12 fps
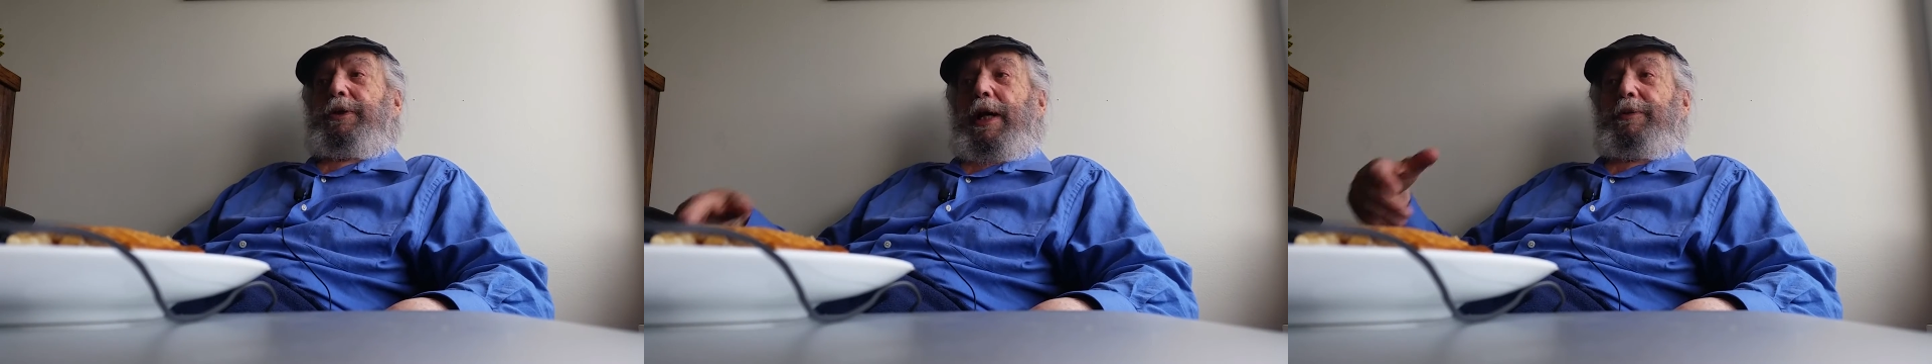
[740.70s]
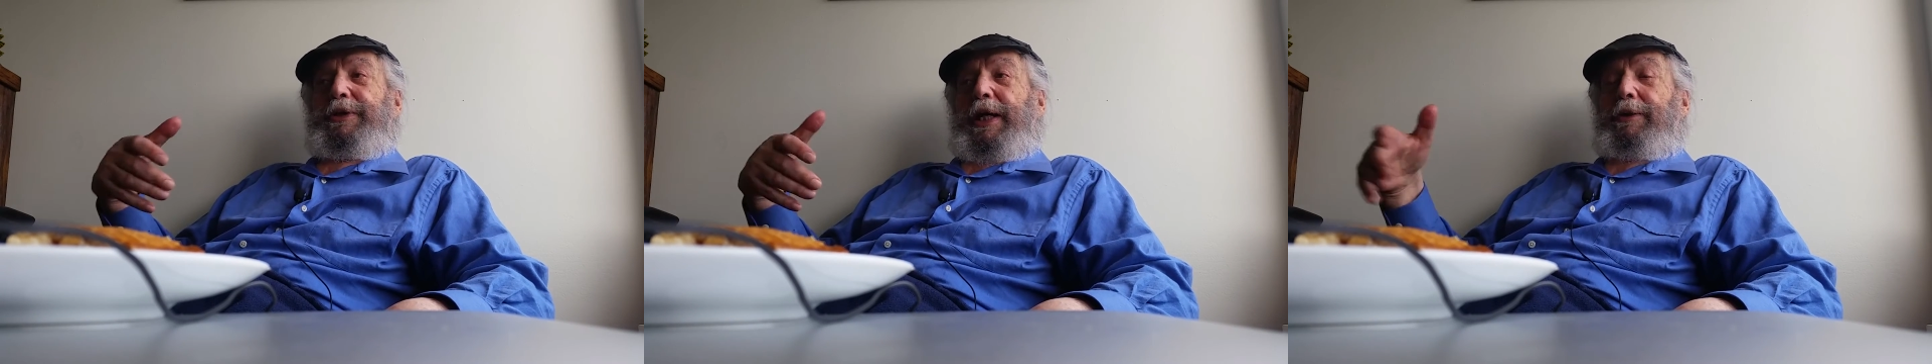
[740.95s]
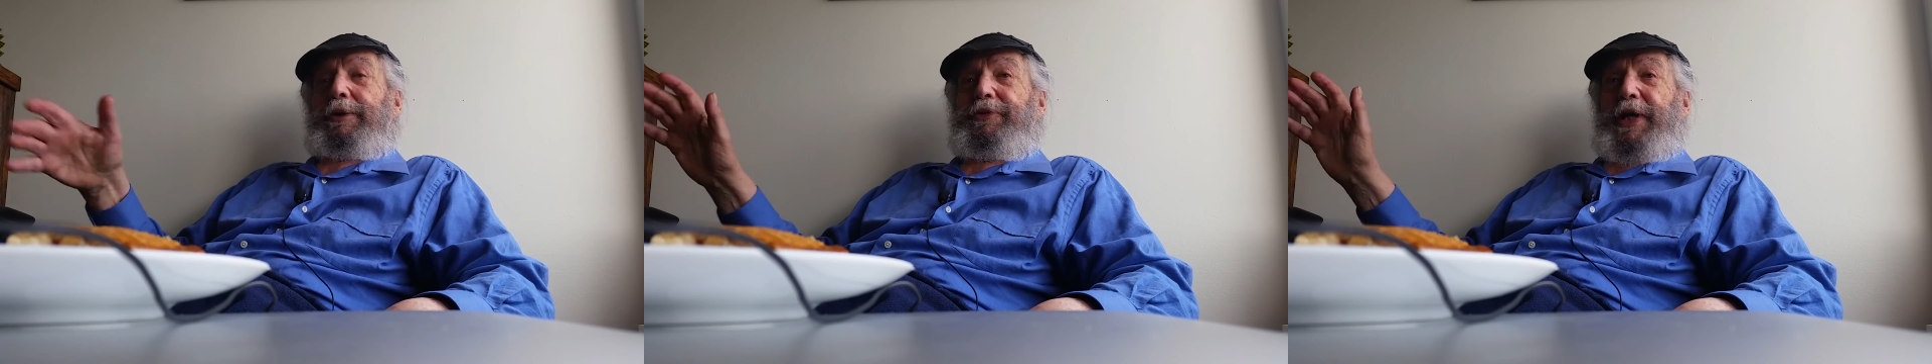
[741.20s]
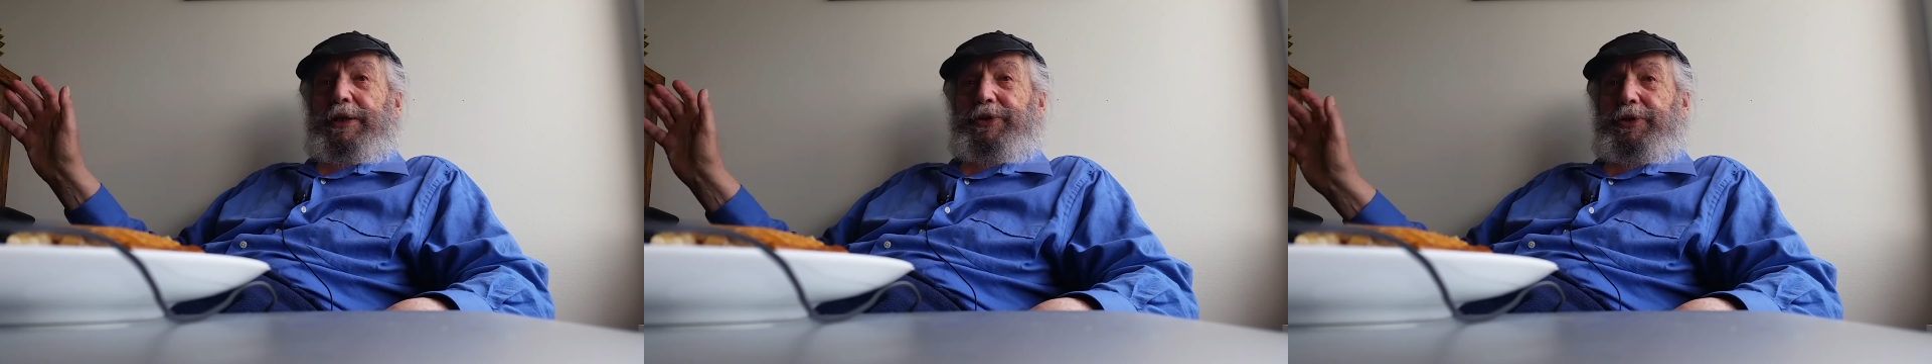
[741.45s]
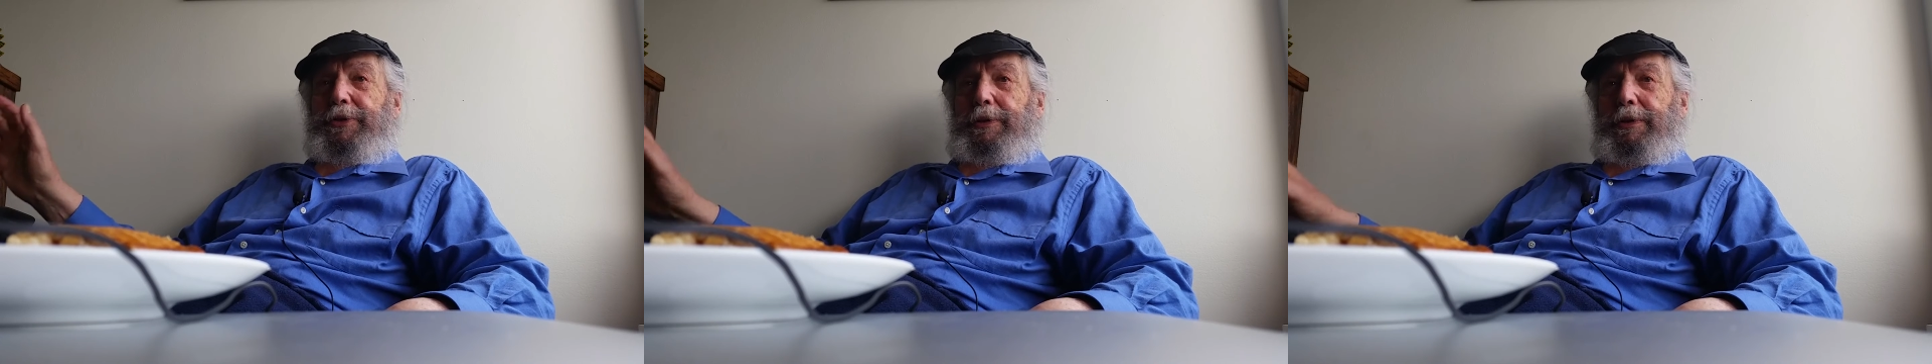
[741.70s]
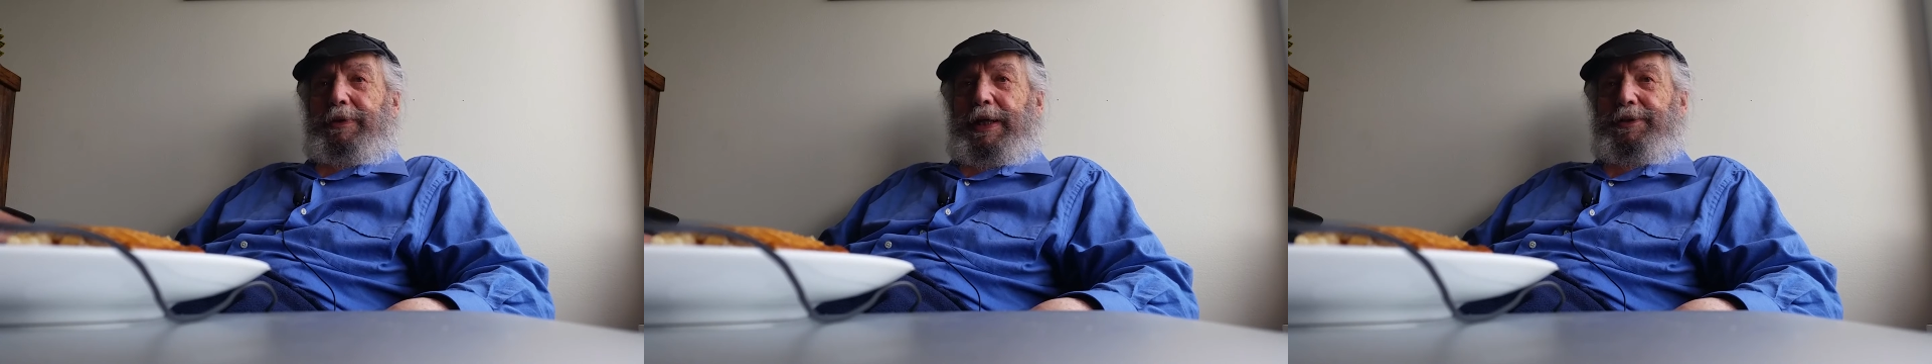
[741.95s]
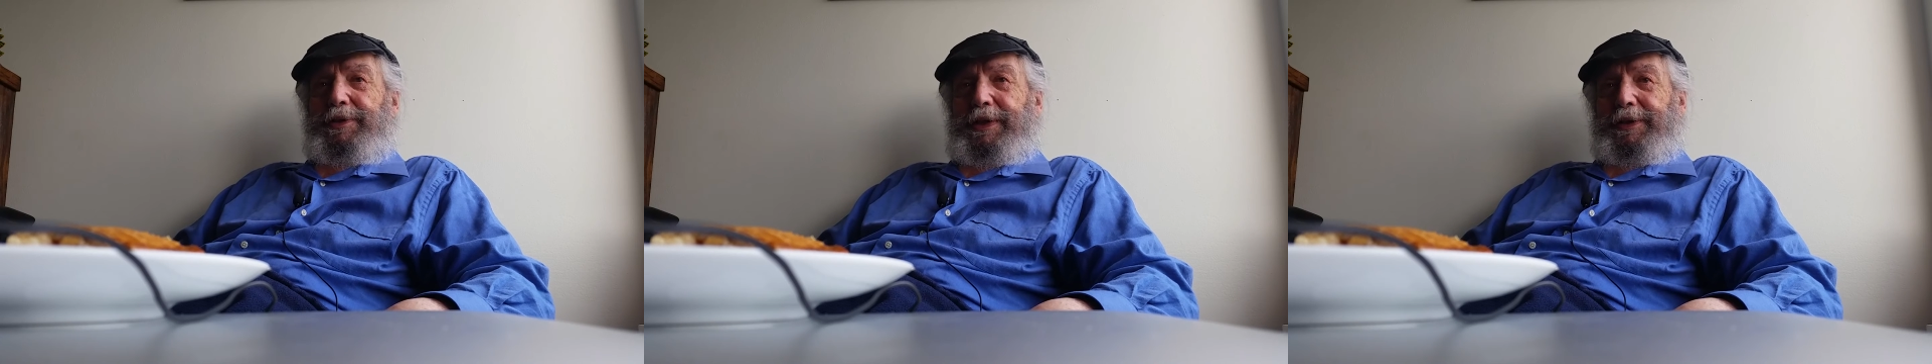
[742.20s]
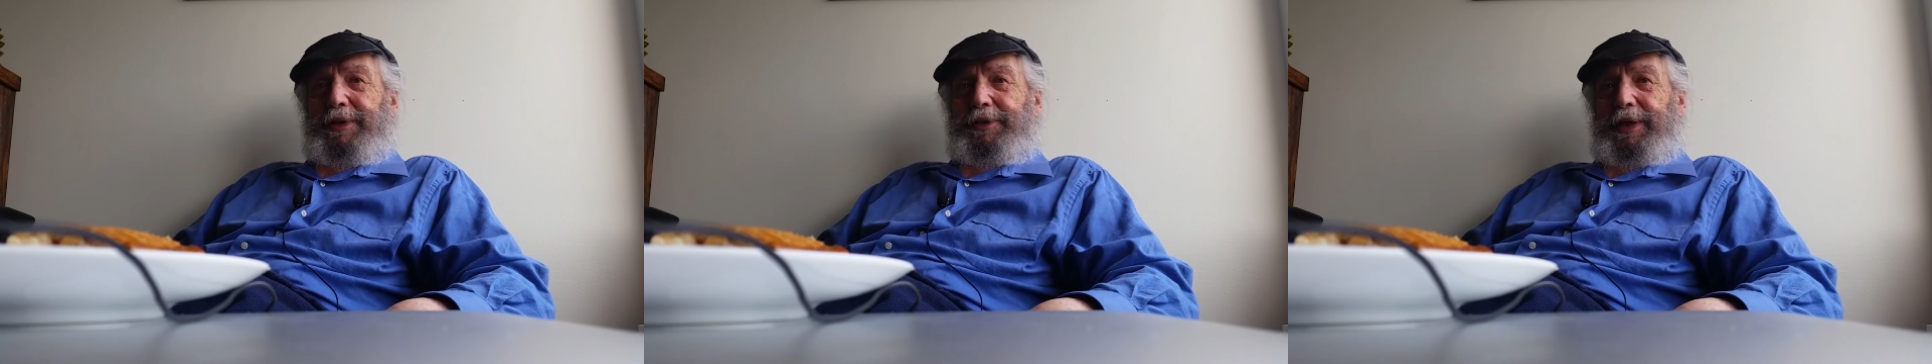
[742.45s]
So I was out of that school right
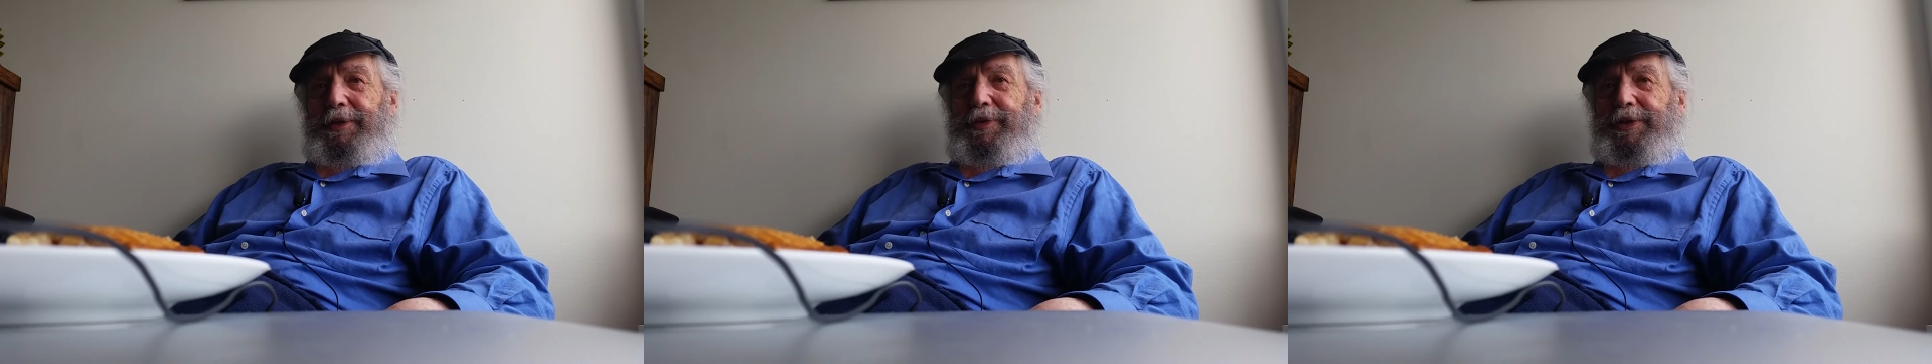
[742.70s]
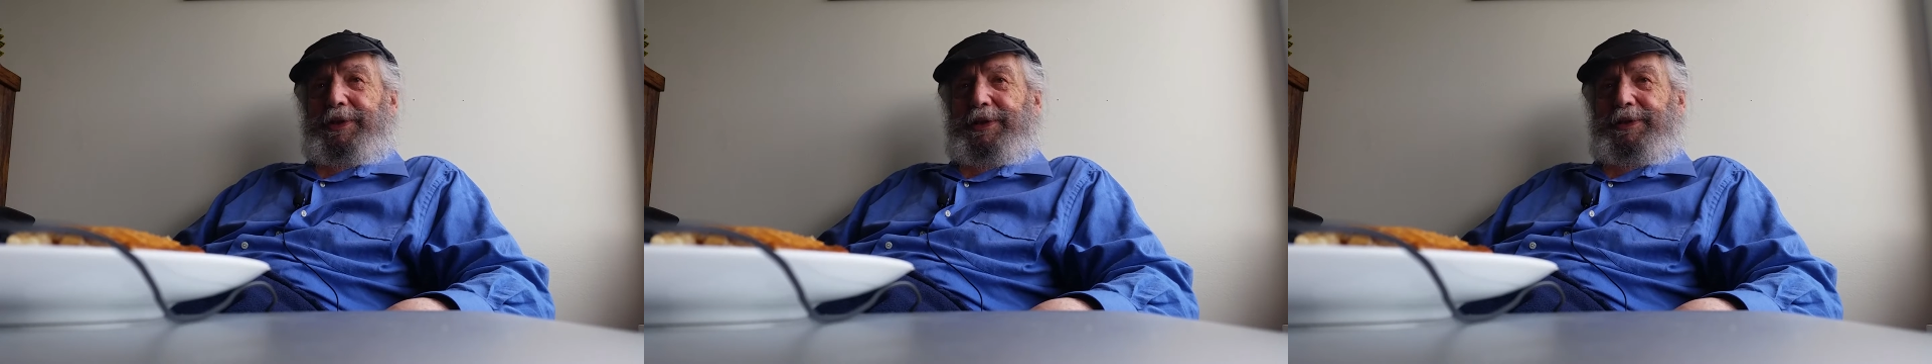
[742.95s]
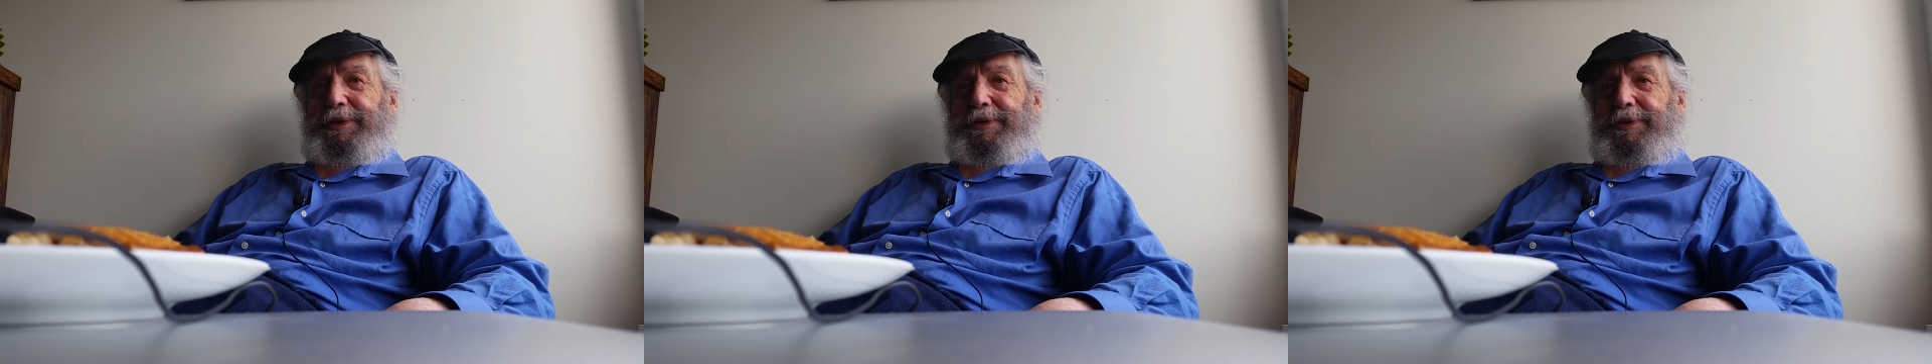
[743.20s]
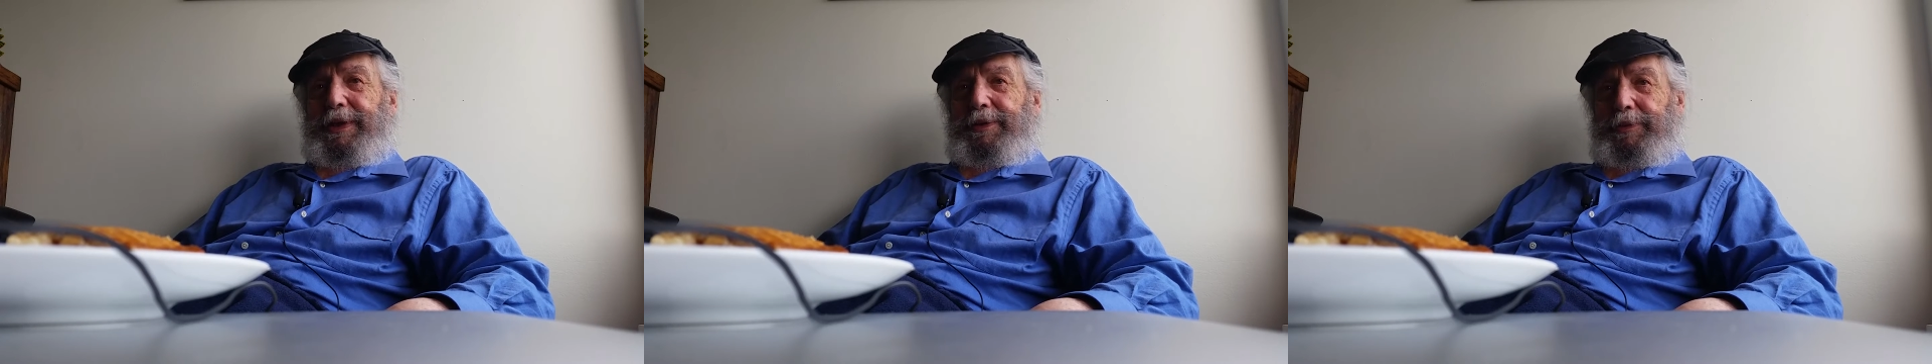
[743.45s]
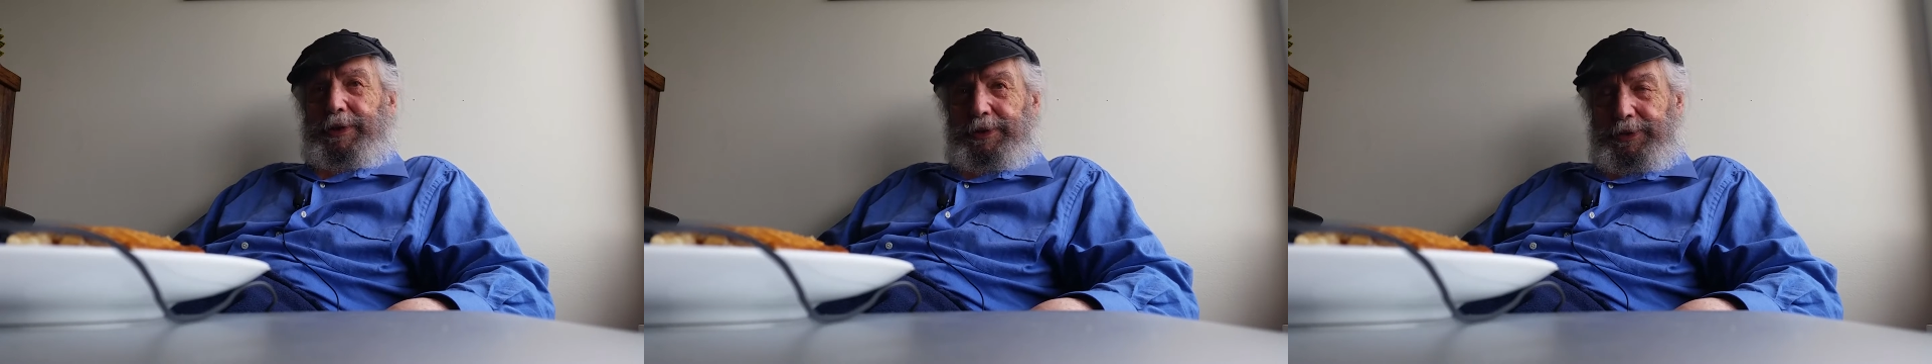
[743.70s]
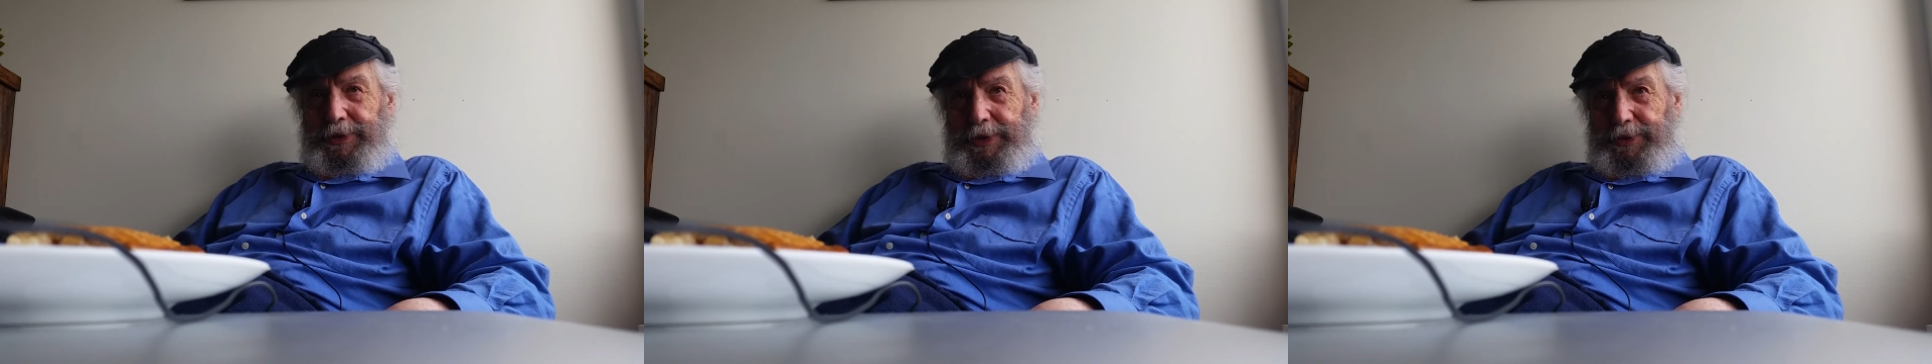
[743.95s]
then and there within 10 minutes,